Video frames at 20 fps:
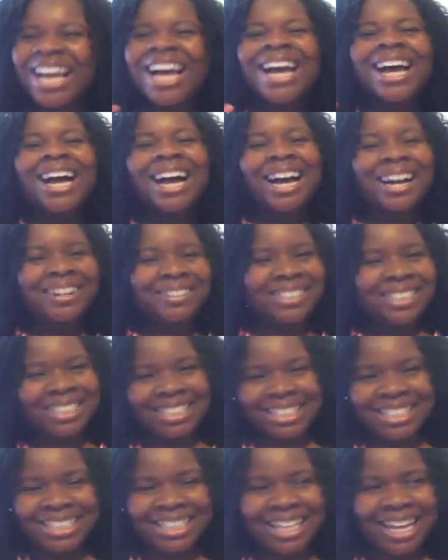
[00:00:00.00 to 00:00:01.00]
How is
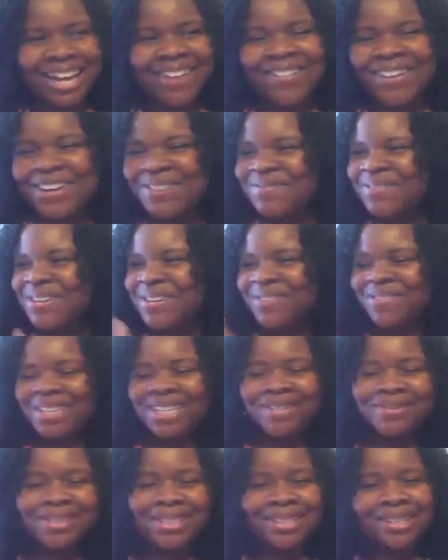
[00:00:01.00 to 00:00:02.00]
it that one minute we
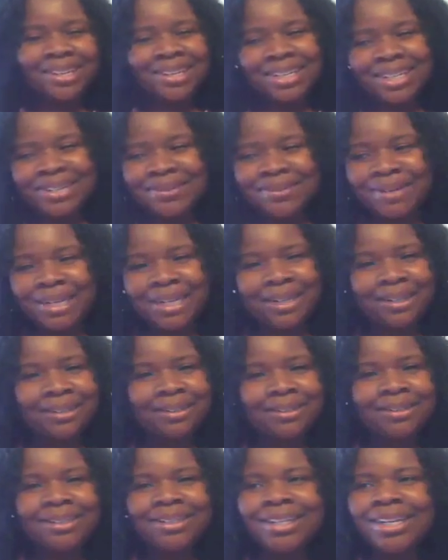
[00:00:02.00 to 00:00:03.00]
can be talking
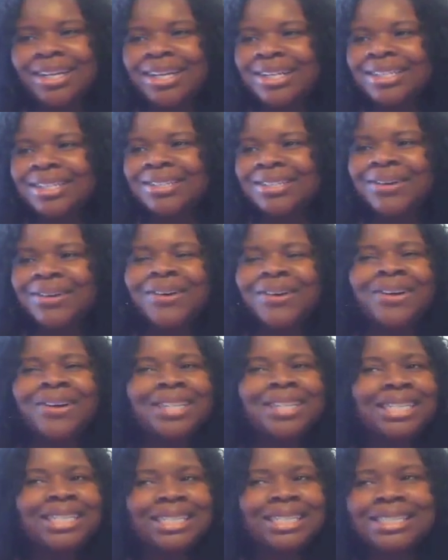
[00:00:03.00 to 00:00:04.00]
about, all
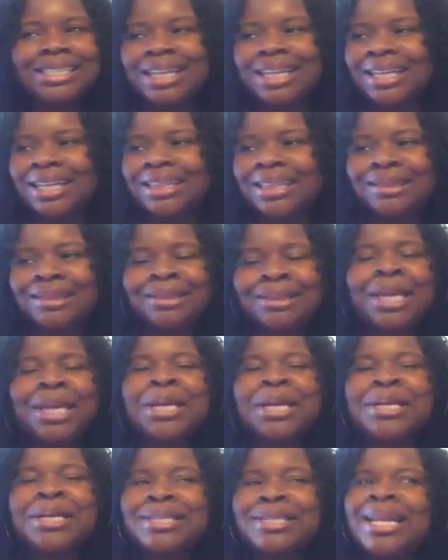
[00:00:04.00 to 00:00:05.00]
these like
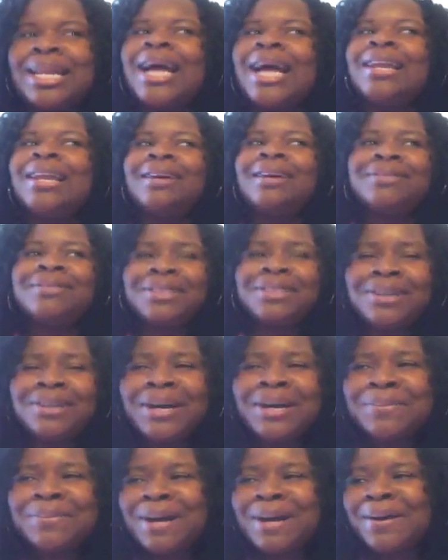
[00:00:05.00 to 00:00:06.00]
things that I love to
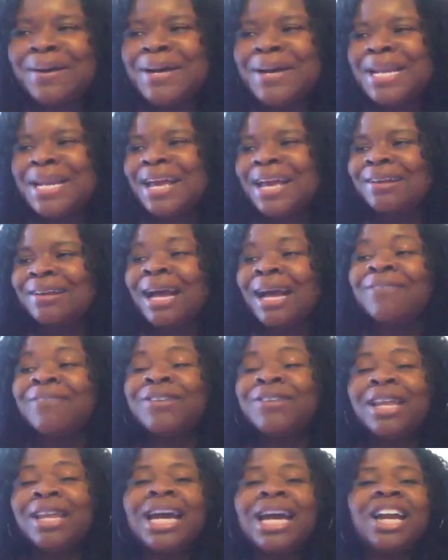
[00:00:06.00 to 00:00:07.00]
talk about, and I
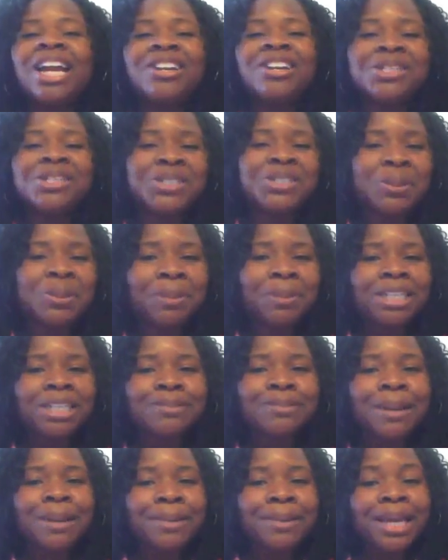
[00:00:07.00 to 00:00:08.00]
feel like I learned so much
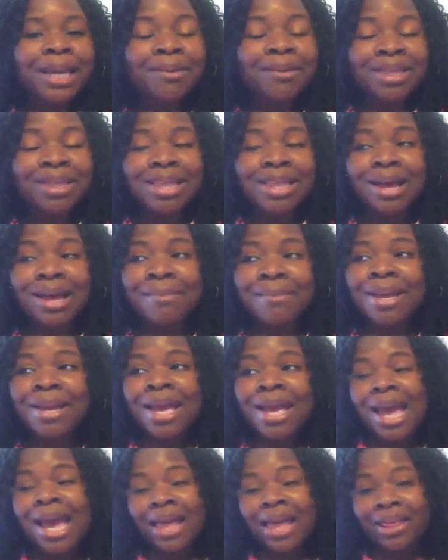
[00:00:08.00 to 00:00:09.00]
by being with them.
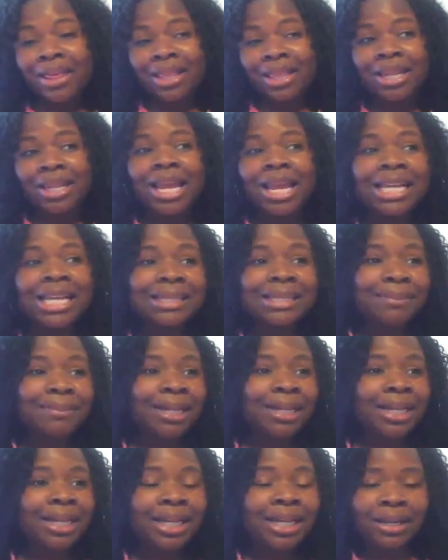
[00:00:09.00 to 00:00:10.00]
And then the next
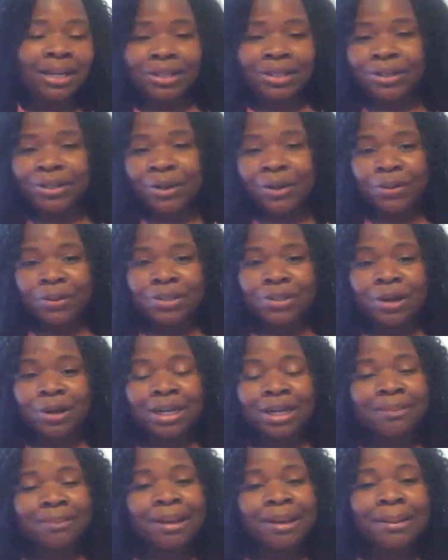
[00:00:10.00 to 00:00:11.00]
minute, we're
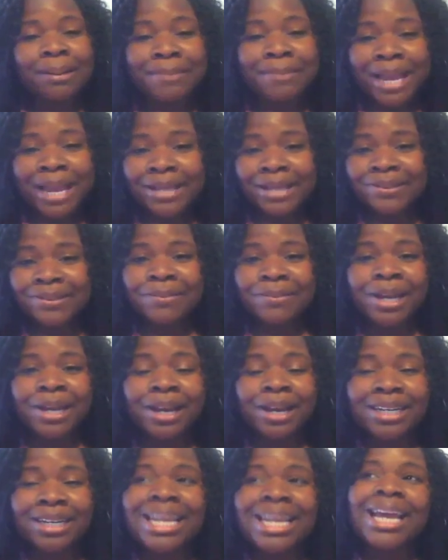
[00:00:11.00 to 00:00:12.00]
talking about bands will make
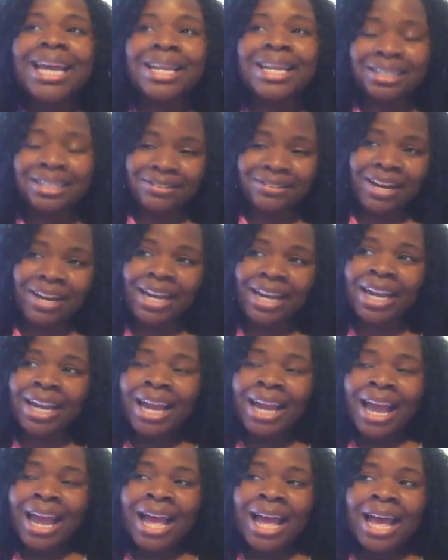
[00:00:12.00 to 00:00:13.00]
her dance, right?
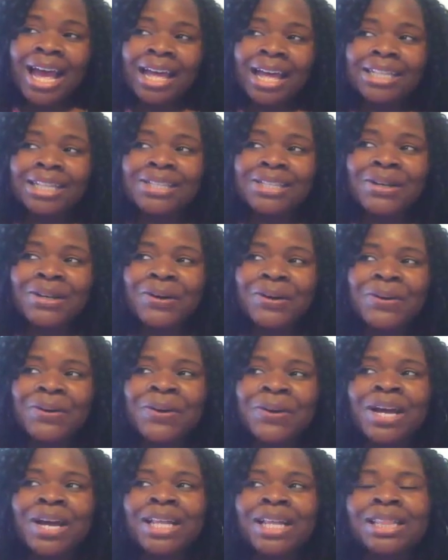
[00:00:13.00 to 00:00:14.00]
And
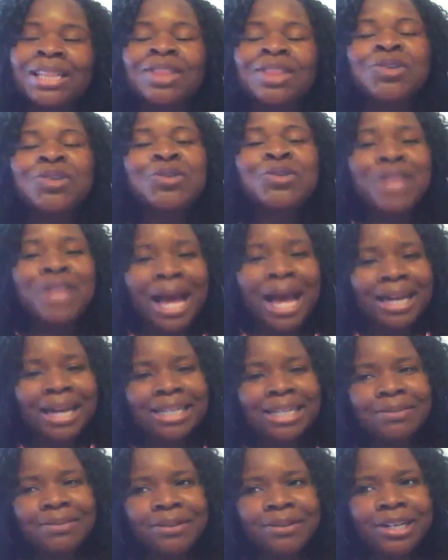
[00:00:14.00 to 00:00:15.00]
so through that
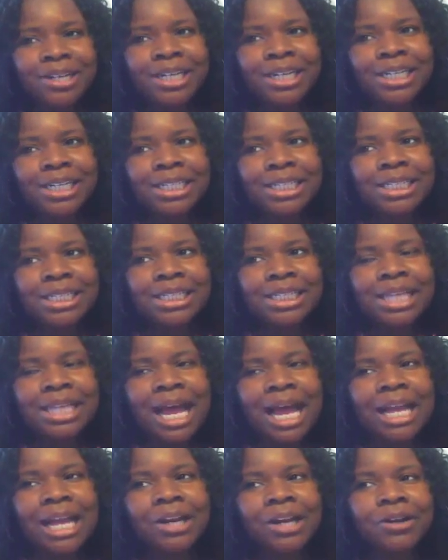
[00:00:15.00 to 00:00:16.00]
experience,
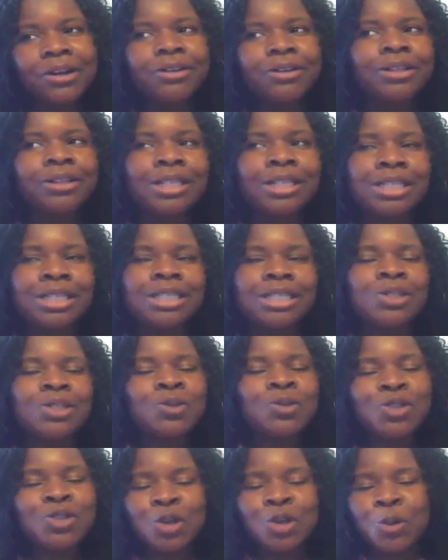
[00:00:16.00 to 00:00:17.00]
I learned this
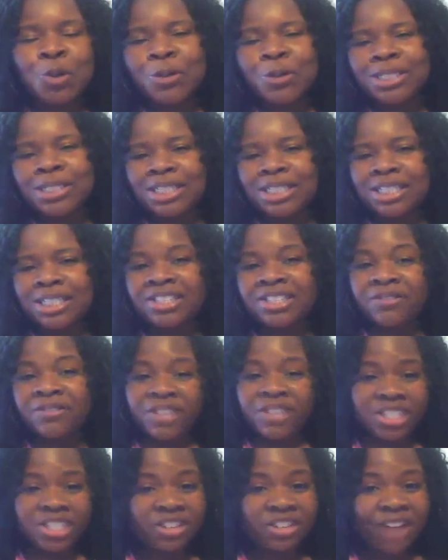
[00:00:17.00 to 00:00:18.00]
new term, which is
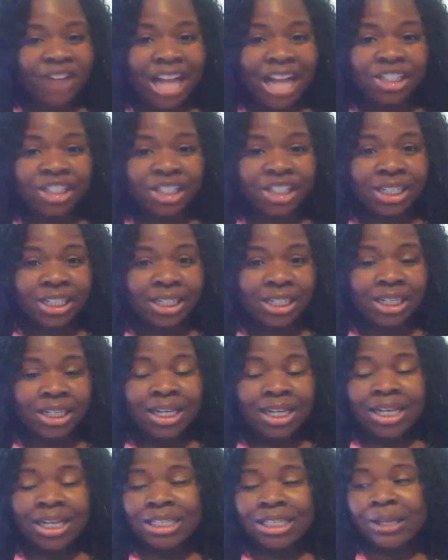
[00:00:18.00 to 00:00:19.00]
sophista ratchet.
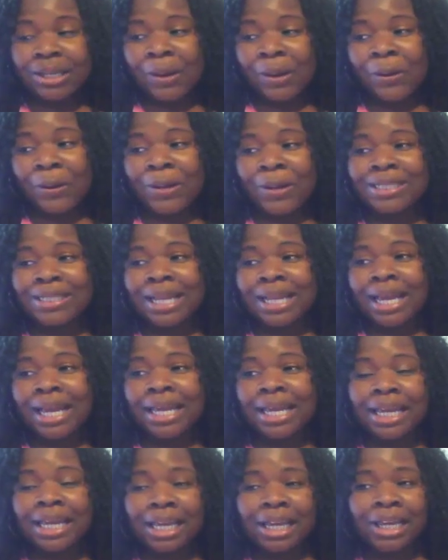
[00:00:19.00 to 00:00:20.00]
So it's
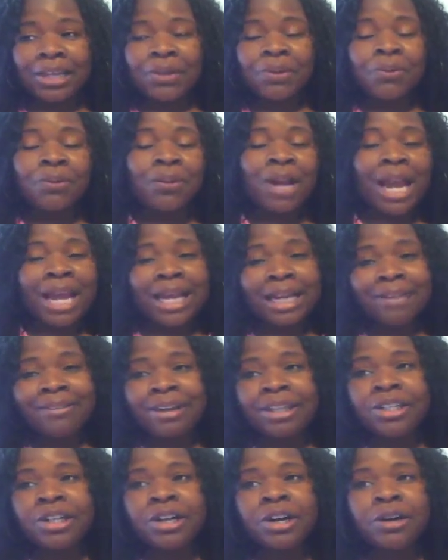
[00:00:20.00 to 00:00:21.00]
like
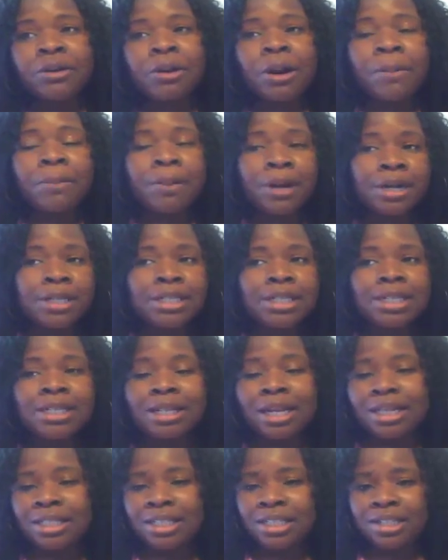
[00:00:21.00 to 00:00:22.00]
you're a person
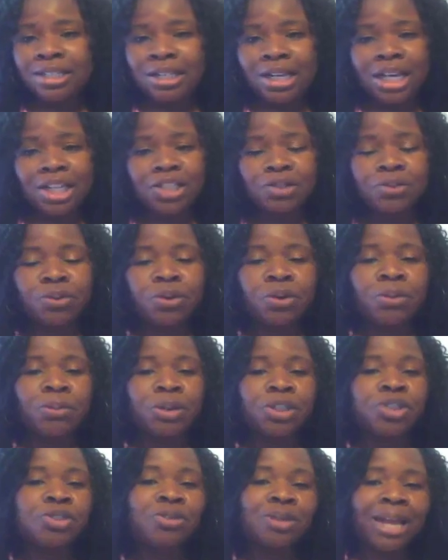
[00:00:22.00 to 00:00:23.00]
that's intellectual,
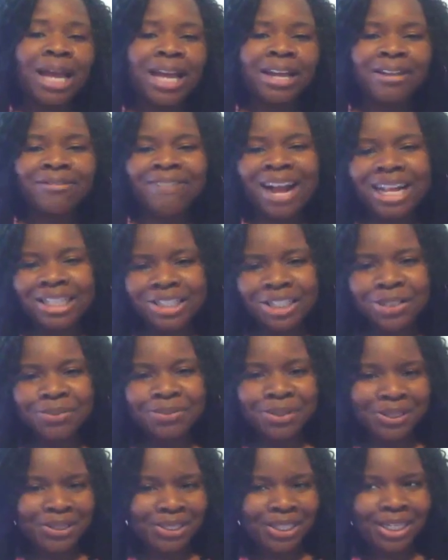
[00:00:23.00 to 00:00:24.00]
but you like ratchet
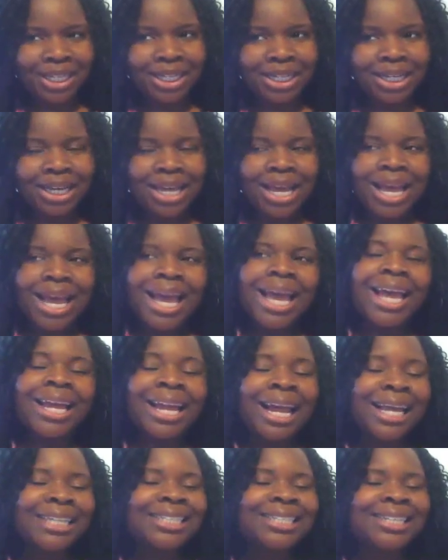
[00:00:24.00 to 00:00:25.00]
music. And
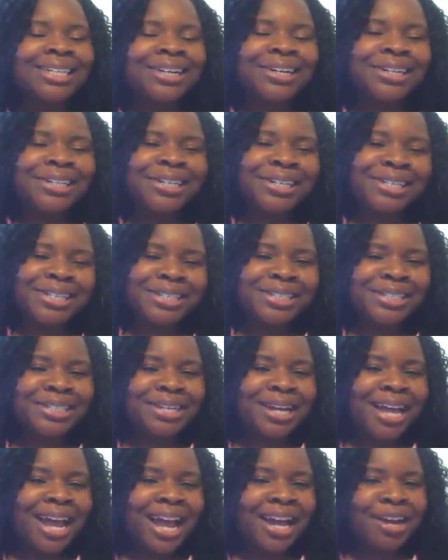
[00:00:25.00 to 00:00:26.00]
actually, earlier this
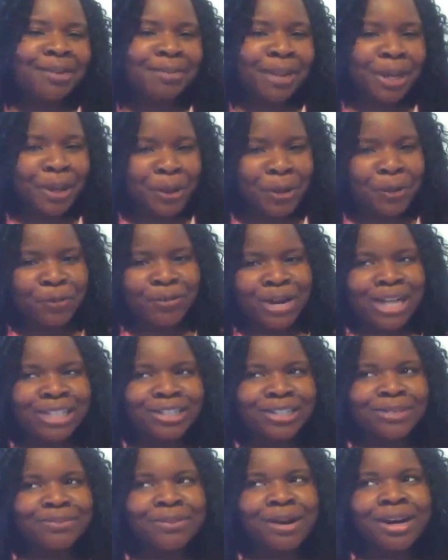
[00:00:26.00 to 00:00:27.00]
year, I had my own
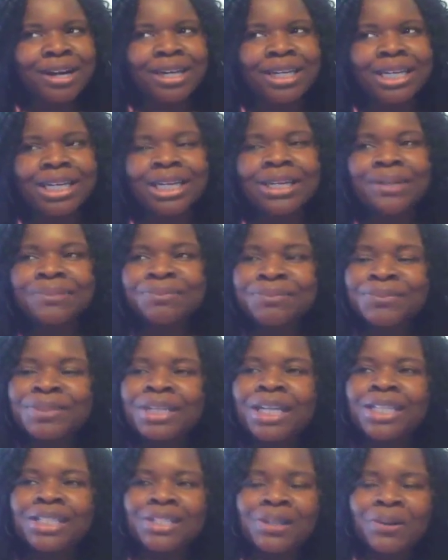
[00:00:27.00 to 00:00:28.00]
ratchet party.
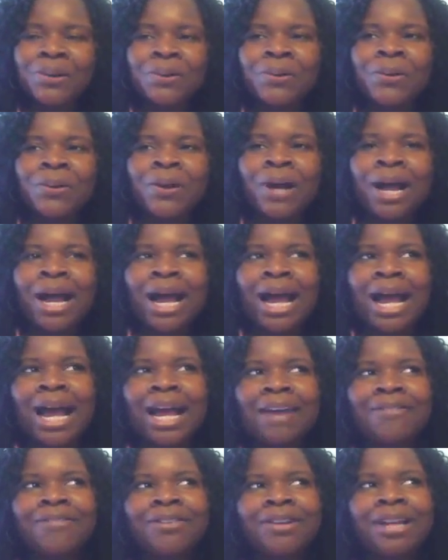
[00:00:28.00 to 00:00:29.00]
And so
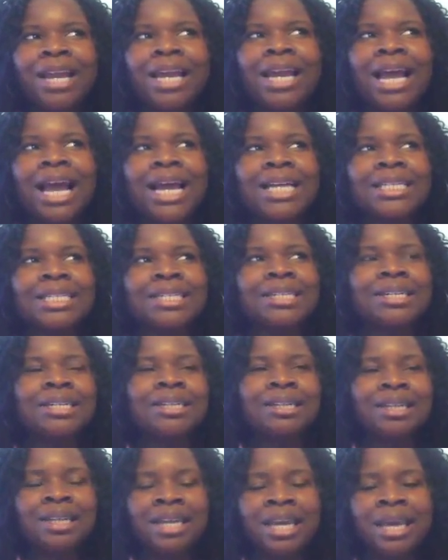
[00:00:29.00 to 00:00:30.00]
I feel like as
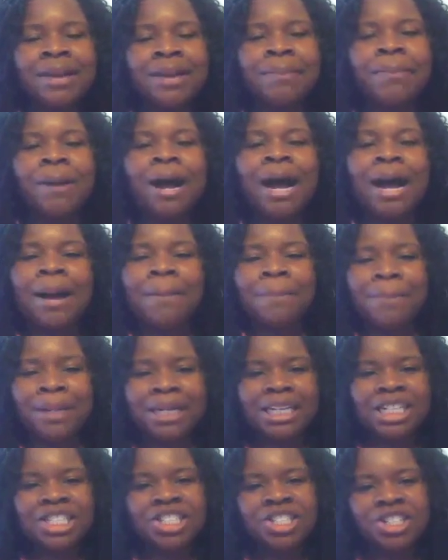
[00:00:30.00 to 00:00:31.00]
a hip hop
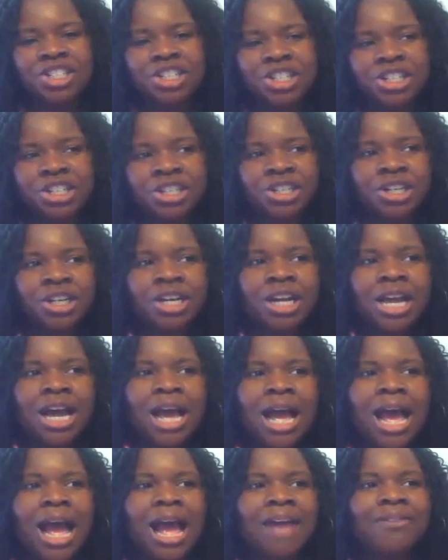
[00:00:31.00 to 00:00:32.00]
listener,
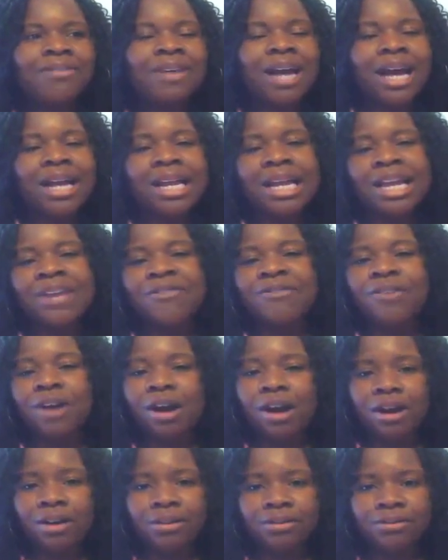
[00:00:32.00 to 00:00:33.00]
I've kind of
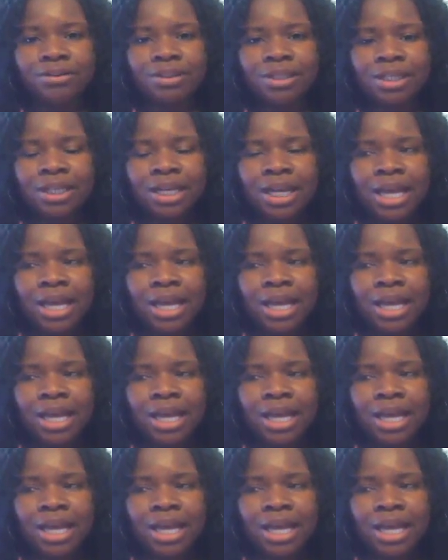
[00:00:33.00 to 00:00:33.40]
evolved.